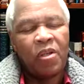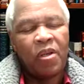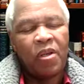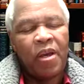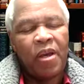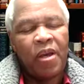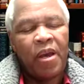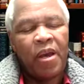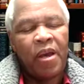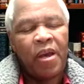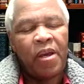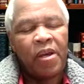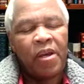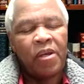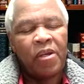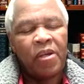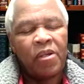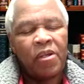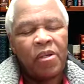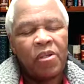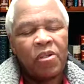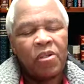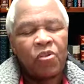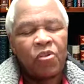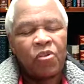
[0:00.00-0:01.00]

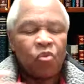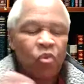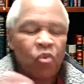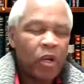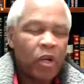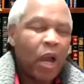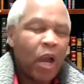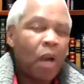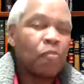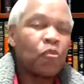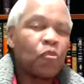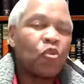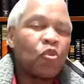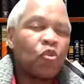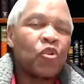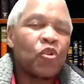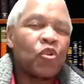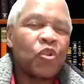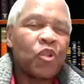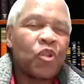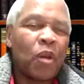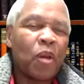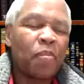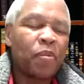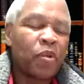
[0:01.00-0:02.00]
to come to
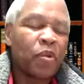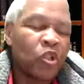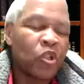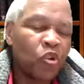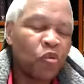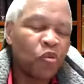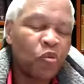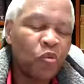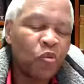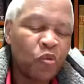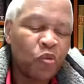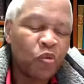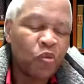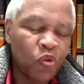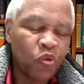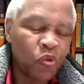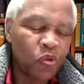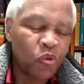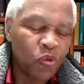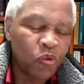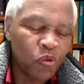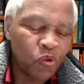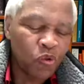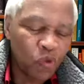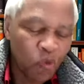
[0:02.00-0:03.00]
discipleship,
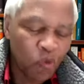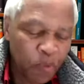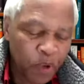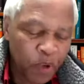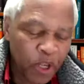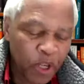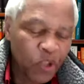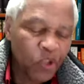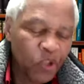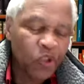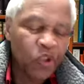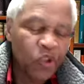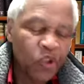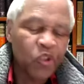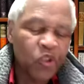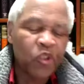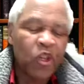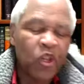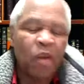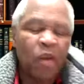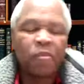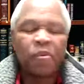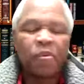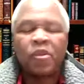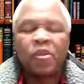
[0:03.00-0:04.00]
to be his
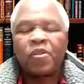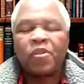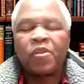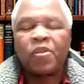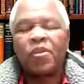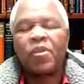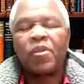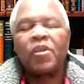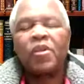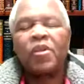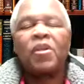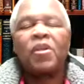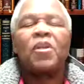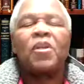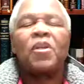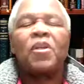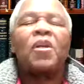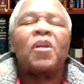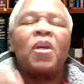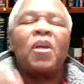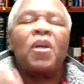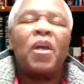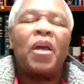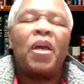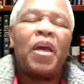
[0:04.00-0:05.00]
disciples,
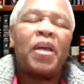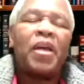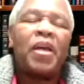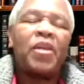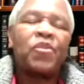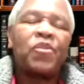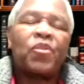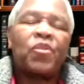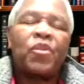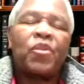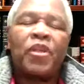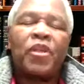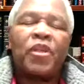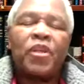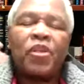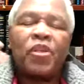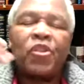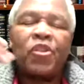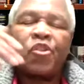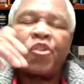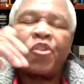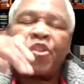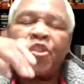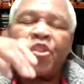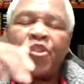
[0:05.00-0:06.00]
as
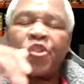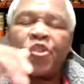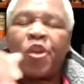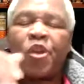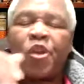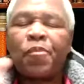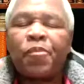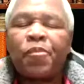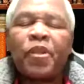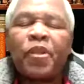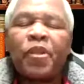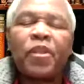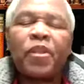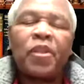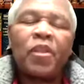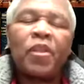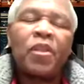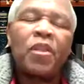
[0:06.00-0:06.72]
he's discipling